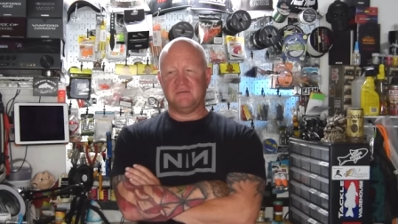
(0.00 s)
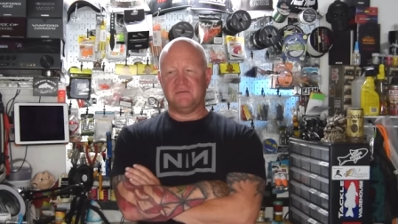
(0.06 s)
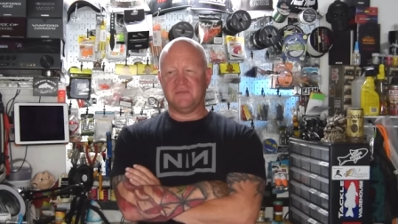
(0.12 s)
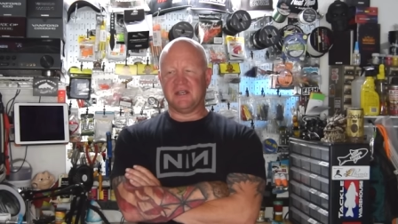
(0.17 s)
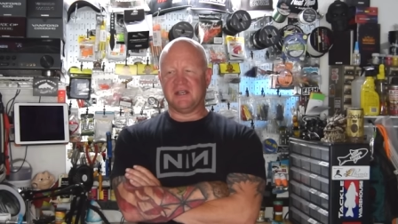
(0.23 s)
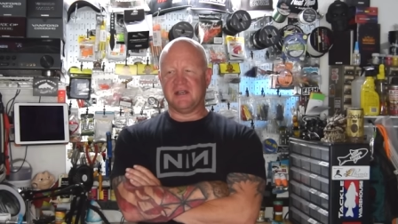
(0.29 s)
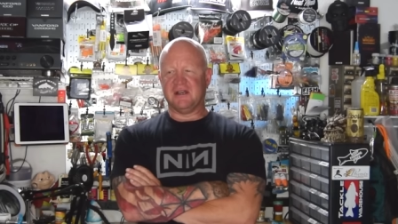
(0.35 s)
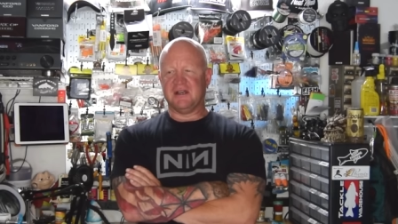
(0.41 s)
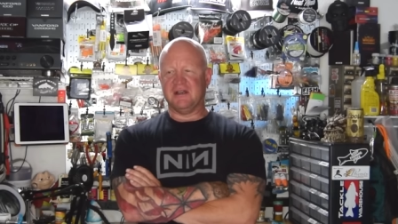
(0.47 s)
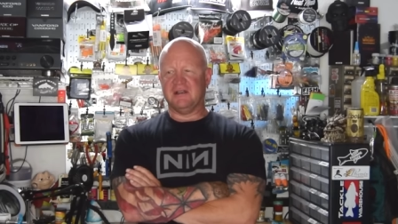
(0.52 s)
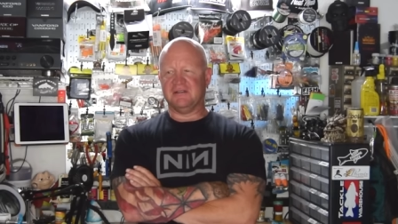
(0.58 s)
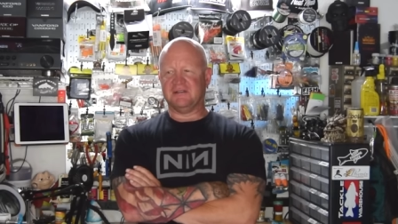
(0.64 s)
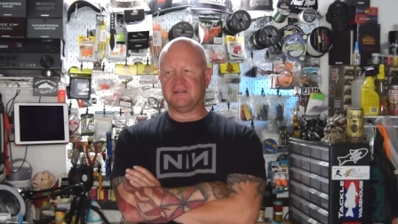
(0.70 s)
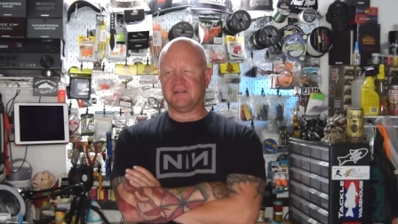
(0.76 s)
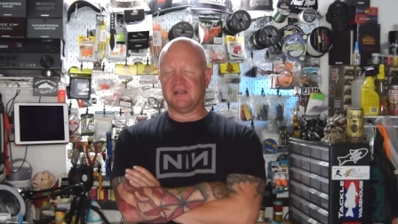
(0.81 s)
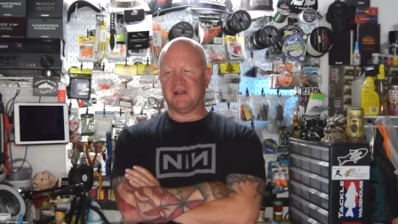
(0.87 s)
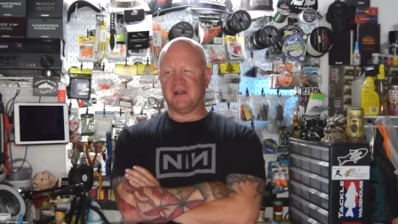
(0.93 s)

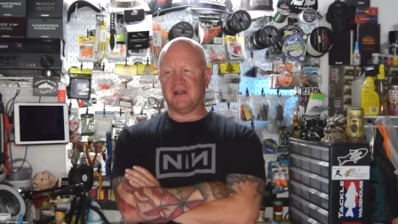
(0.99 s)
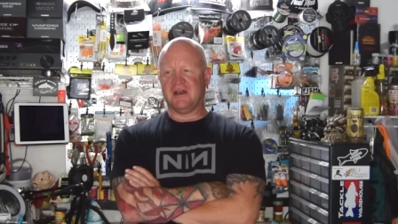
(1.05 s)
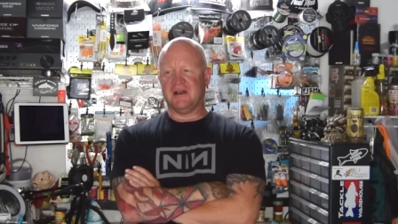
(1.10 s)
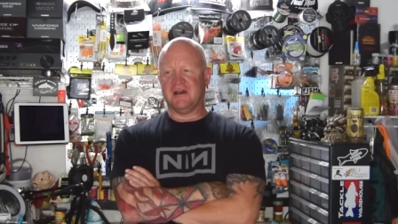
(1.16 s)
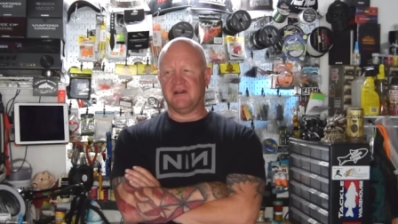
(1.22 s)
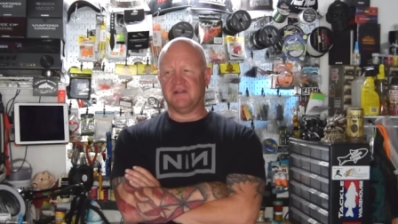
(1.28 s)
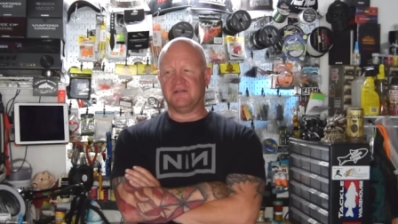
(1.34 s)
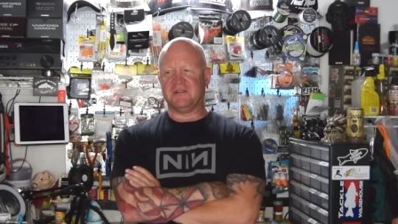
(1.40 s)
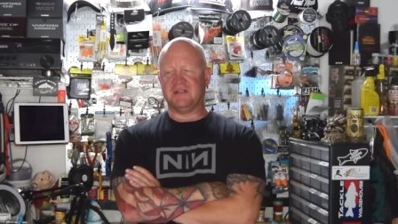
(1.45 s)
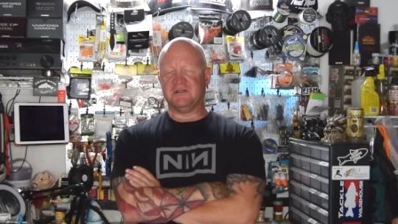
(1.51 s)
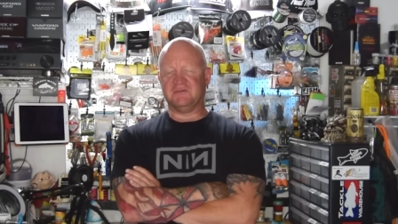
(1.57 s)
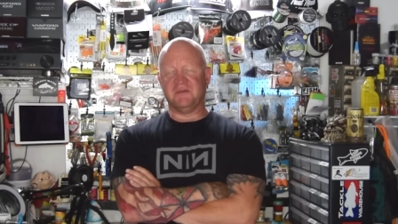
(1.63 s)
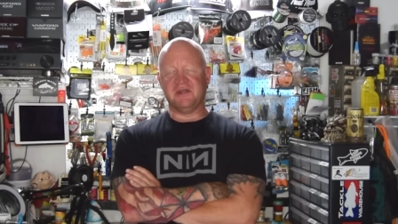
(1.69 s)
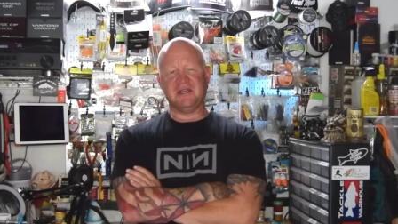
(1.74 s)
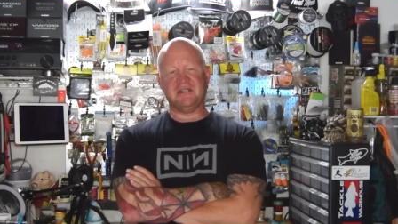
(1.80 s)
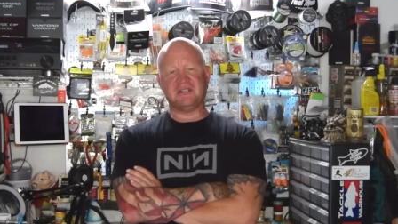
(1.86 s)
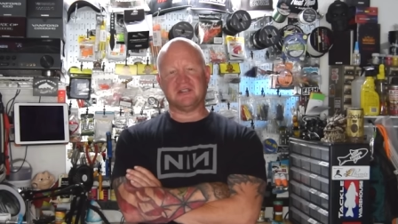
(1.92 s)
because these
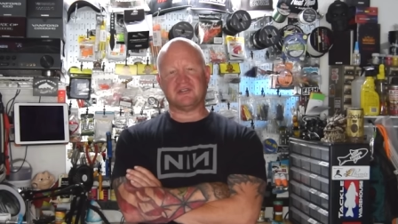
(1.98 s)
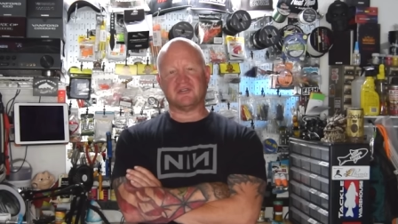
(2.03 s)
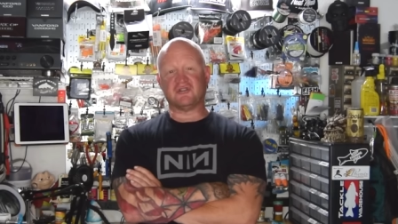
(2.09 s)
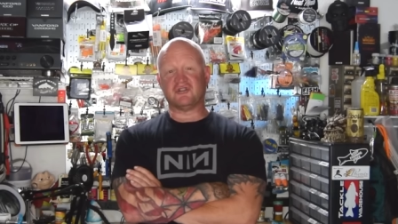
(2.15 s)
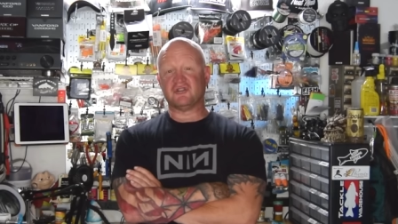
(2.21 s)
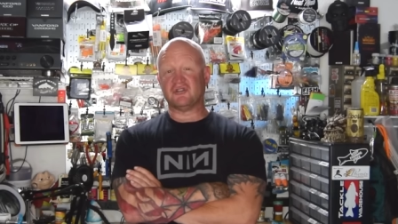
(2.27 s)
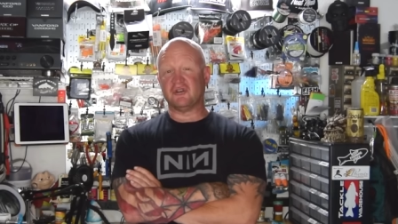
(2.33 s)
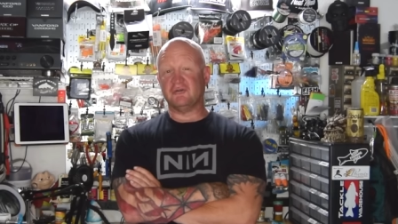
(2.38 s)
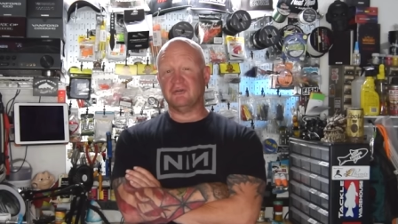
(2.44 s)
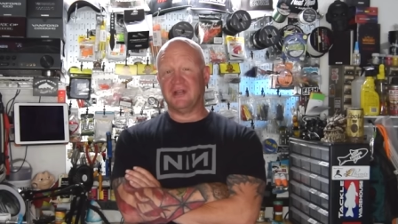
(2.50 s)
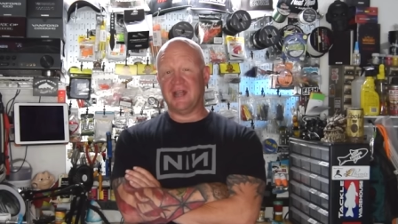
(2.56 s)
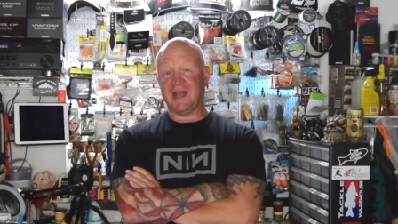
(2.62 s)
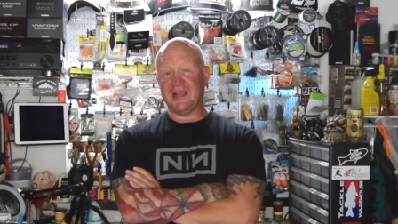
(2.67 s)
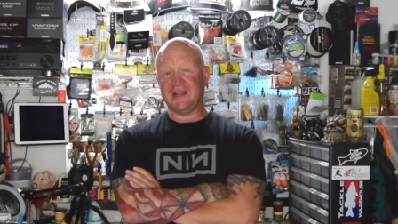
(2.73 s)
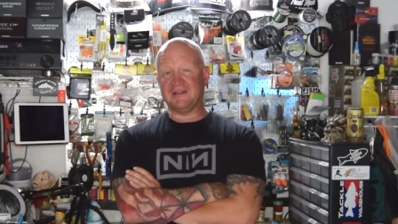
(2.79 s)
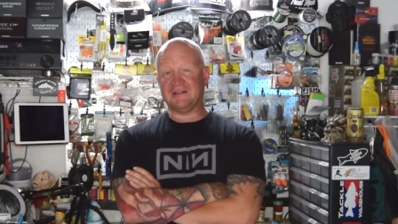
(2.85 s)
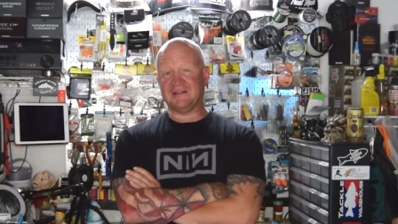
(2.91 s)
mini jigs are so
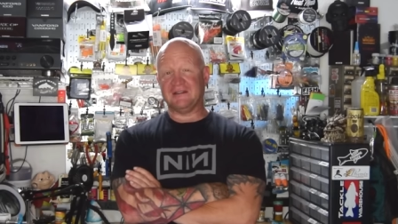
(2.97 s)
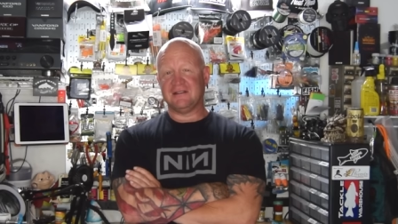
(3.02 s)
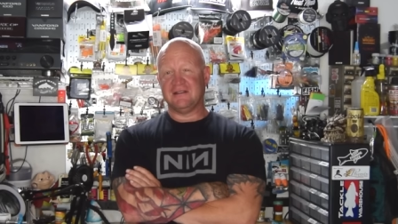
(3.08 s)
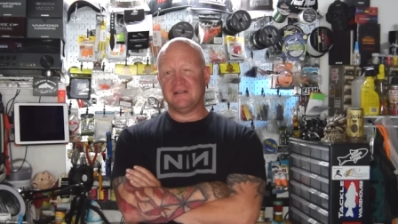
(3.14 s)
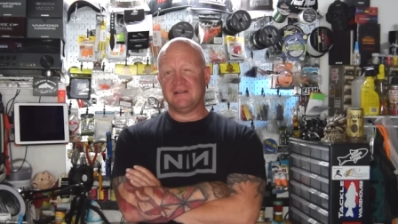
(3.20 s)
light.